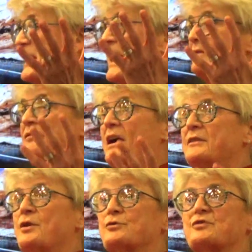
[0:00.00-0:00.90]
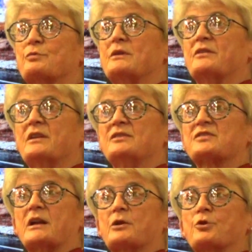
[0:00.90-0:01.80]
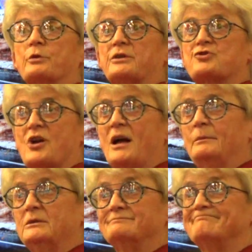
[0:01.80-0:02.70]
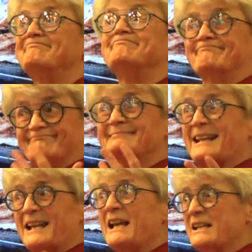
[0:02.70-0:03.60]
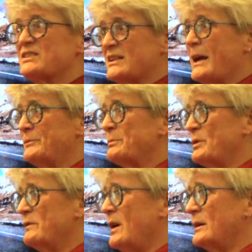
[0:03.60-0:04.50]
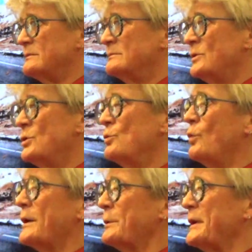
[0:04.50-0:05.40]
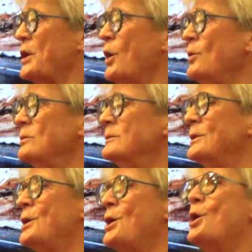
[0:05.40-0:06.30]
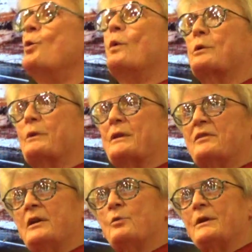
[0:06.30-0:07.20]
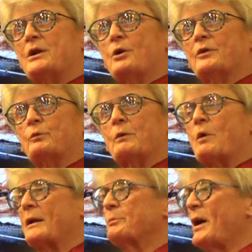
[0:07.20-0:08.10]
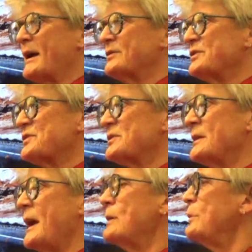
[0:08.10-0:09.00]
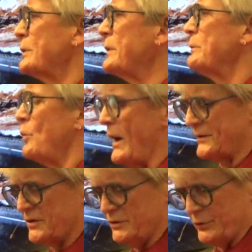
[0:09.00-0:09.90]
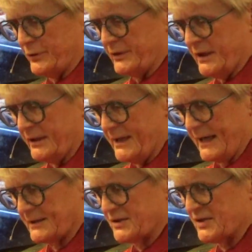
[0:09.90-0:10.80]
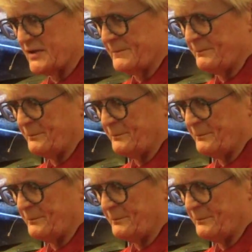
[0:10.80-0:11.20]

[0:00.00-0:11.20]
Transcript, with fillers: we can't find those three things in our current job, it's time to move on. What do we know? What do we think we know that we want to practice? And what do we want to learn next?